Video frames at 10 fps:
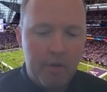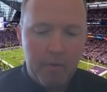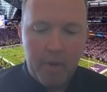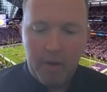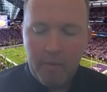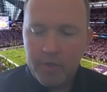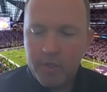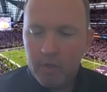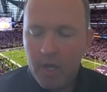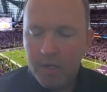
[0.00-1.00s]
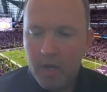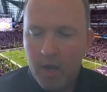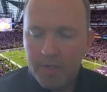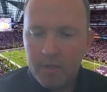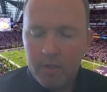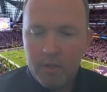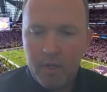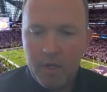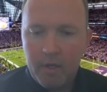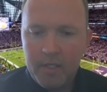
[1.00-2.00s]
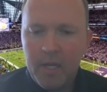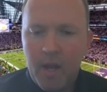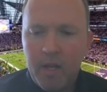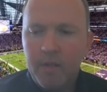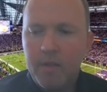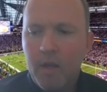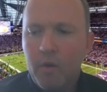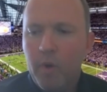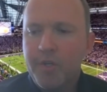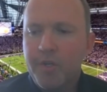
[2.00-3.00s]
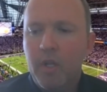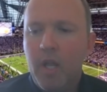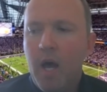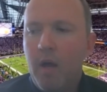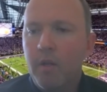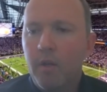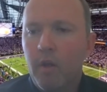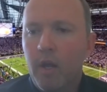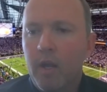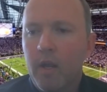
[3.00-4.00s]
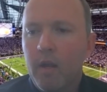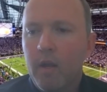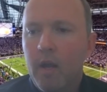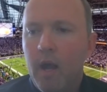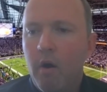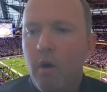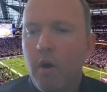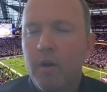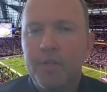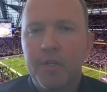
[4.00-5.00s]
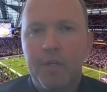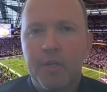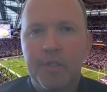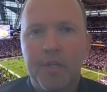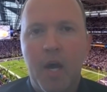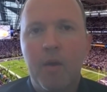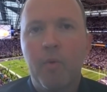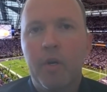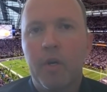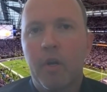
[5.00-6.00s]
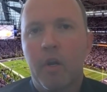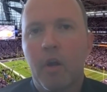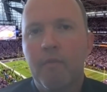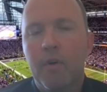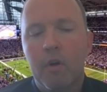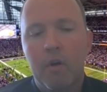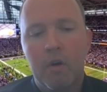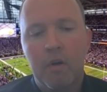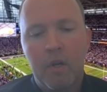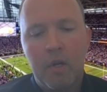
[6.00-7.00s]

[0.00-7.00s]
I'm actually glad you asked it, because I get that question a lot. Like how hard is it to decide what you're going to cover